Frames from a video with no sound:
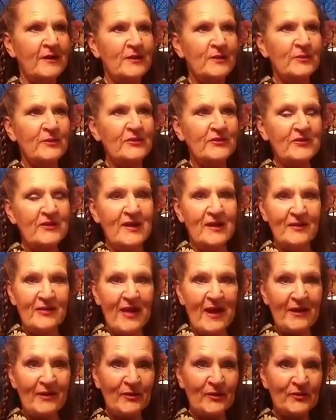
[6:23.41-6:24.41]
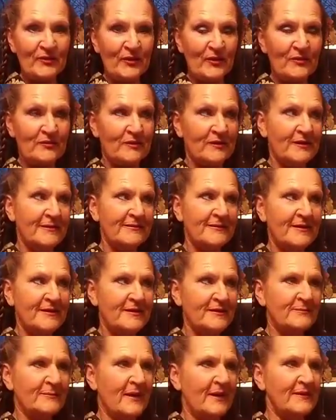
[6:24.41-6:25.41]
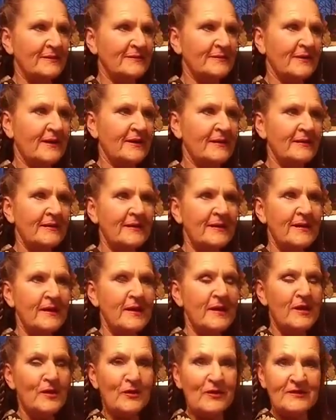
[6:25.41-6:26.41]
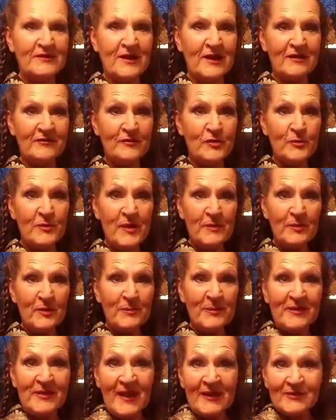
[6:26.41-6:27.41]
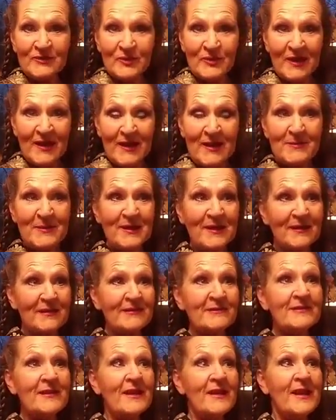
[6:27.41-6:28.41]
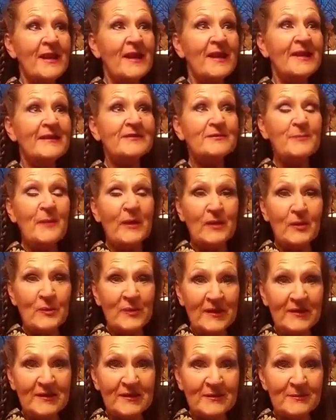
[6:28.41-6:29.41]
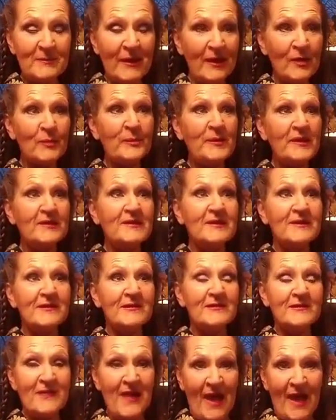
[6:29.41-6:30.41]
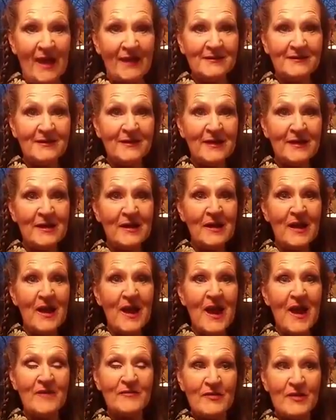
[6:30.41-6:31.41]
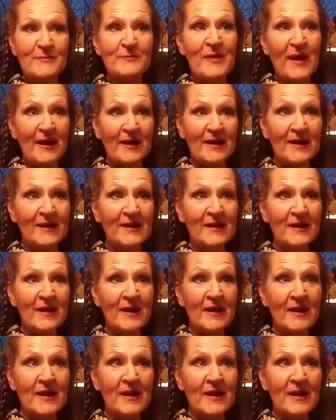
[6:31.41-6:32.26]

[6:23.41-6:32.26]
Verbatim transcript: We'll see how that goes over. I think it might uh, irritate a few people, but that's okay because it's my opinion. My opinion is that everybody